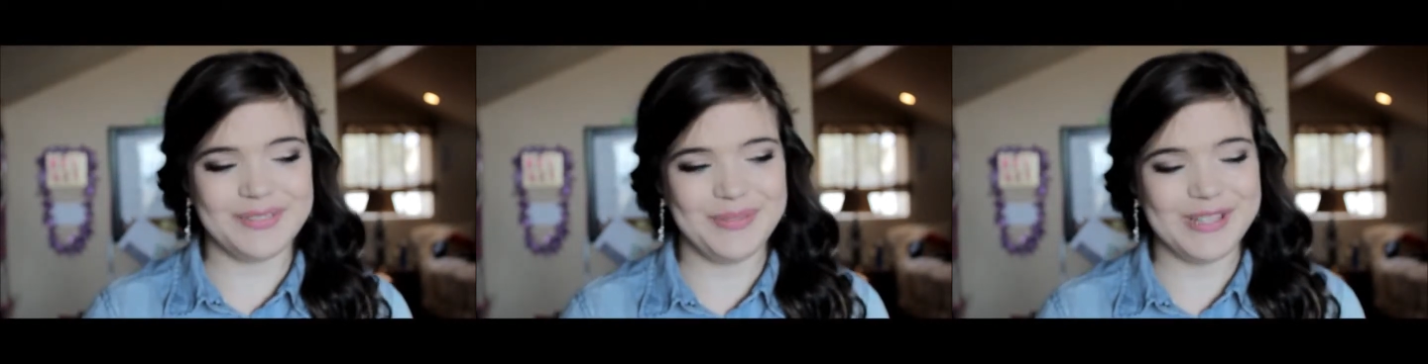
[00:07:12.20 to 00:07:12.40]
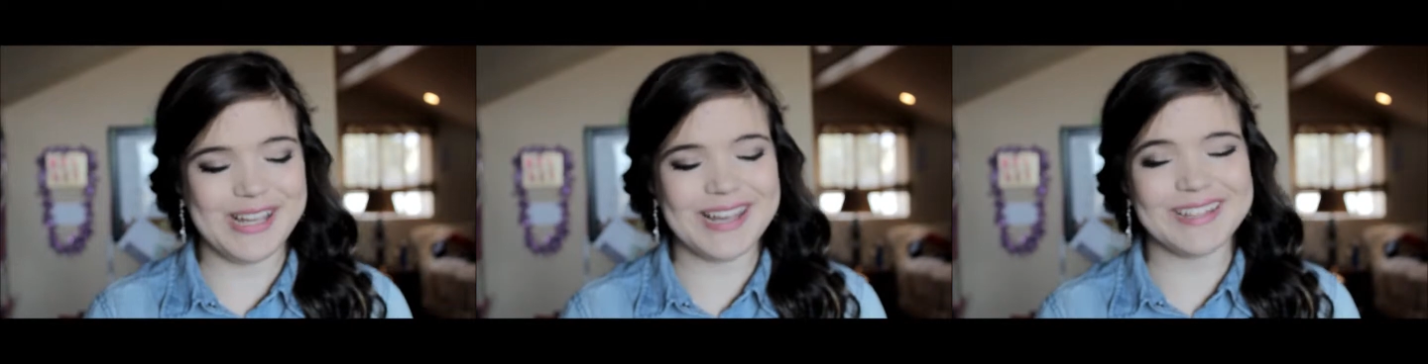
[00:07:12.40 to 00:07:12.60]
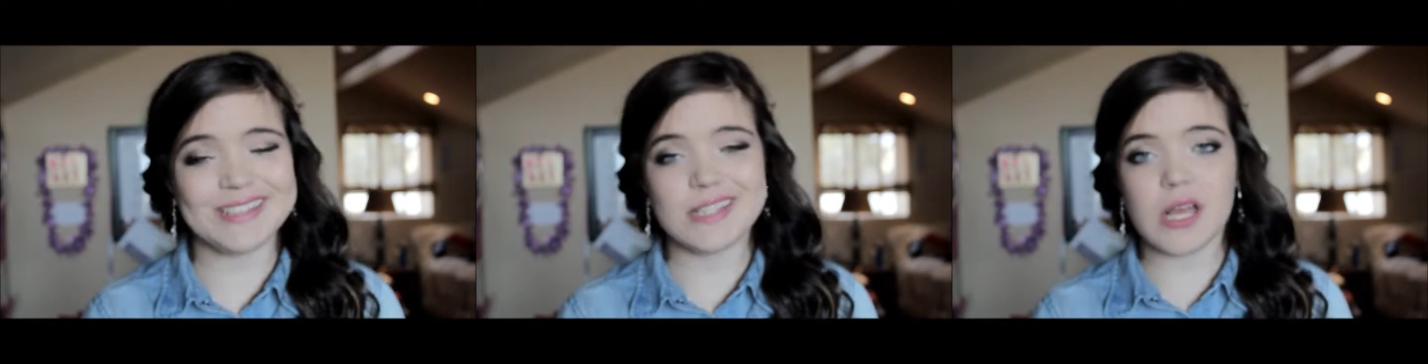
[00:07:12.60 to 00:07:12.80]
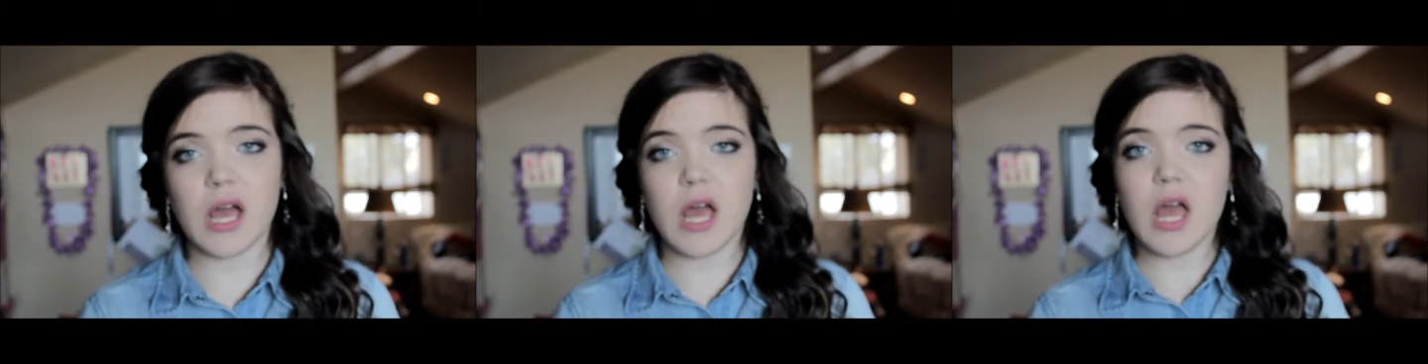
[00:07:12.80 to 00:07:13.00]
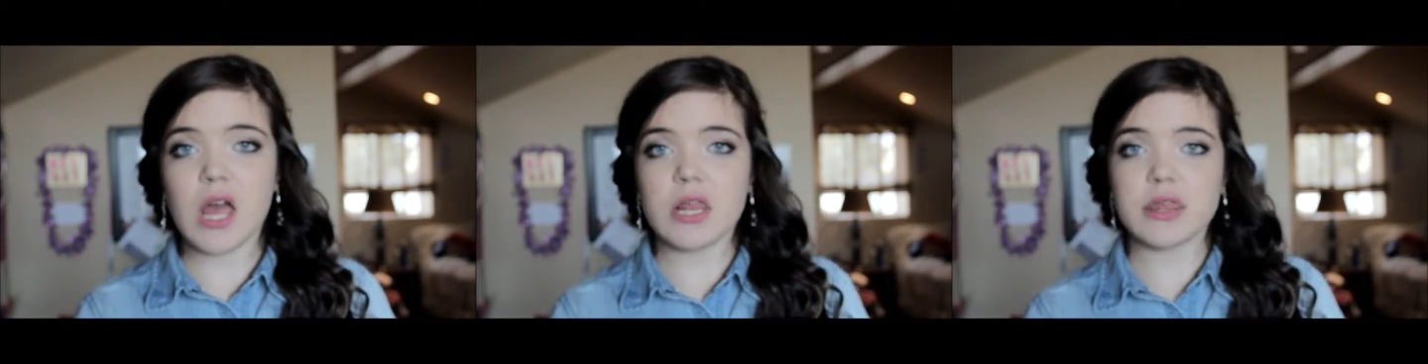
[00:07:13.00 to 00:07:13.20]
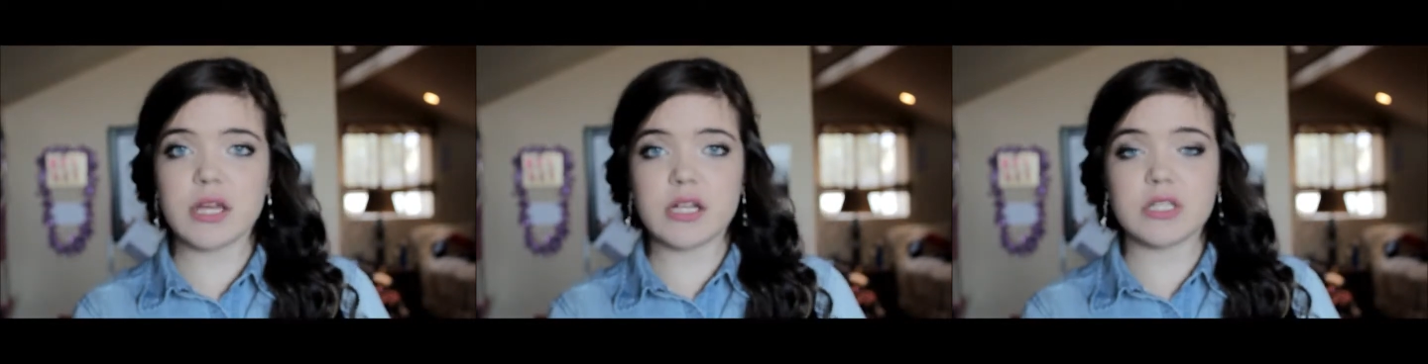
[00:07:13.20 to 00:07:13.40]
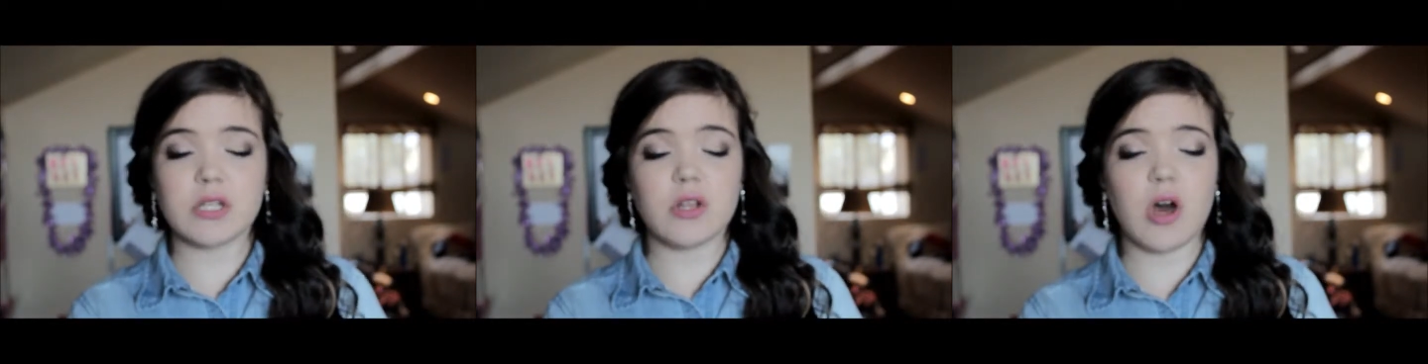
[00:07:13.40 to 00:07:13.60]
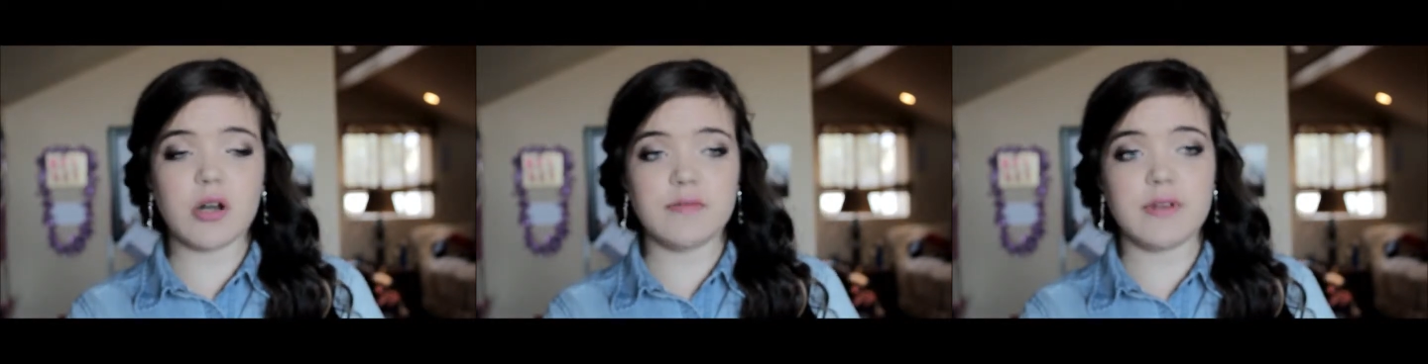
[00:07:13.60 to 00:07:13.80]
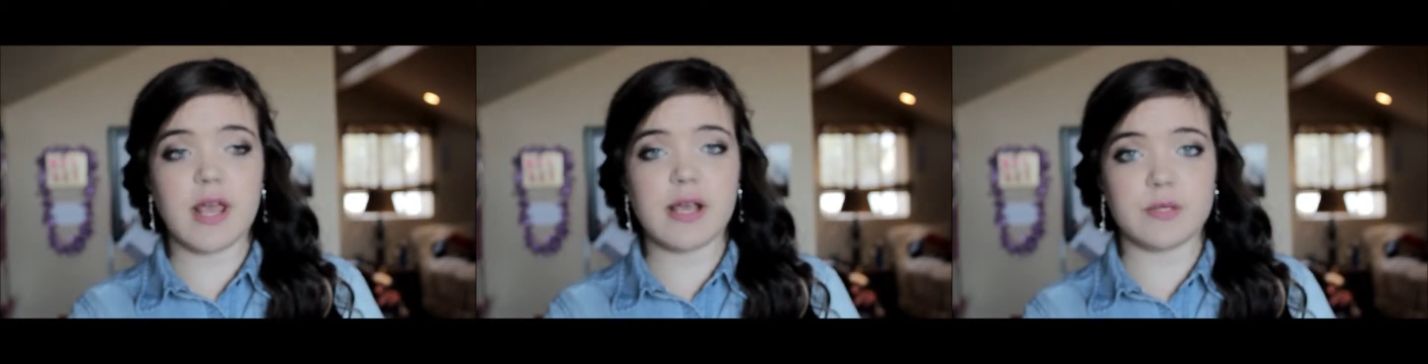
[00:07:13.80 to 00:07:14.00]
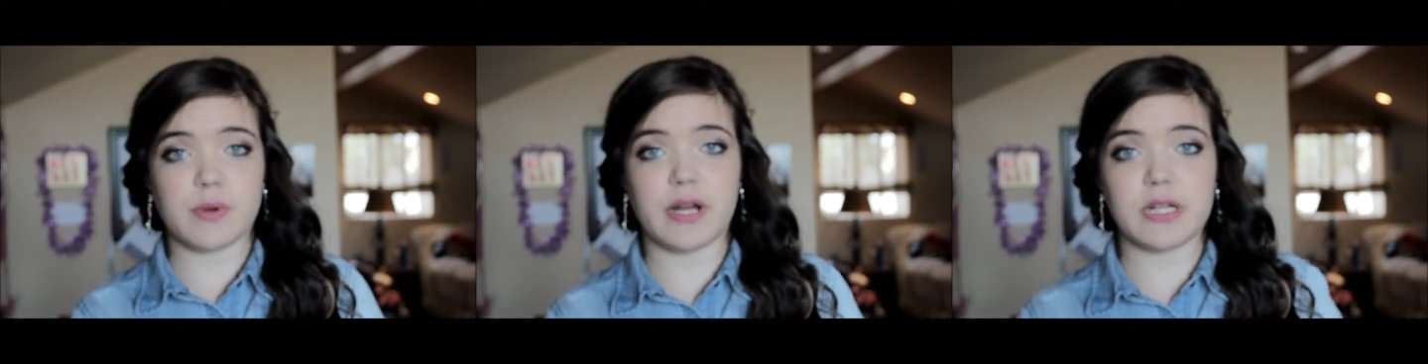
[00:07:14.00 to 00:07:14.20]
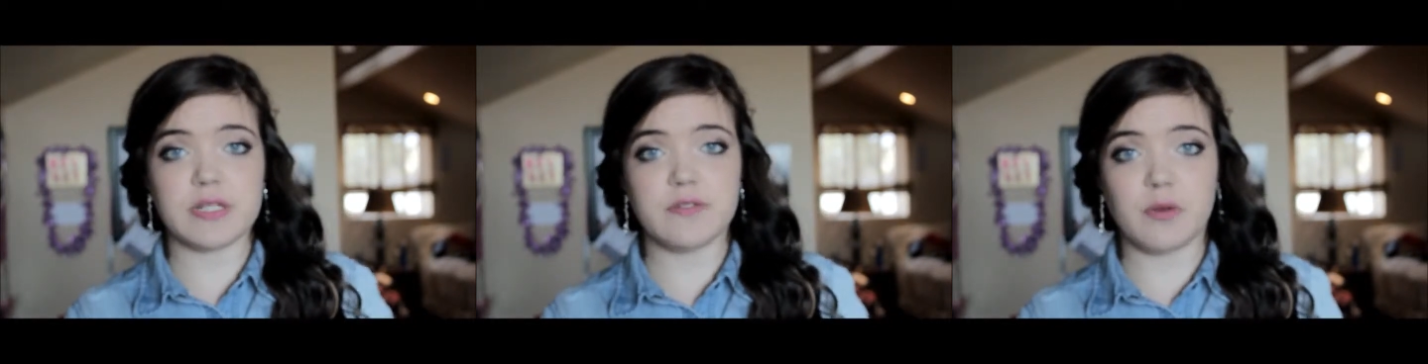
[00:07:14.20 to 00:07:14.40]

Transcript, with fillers: because there's a lot of days where I just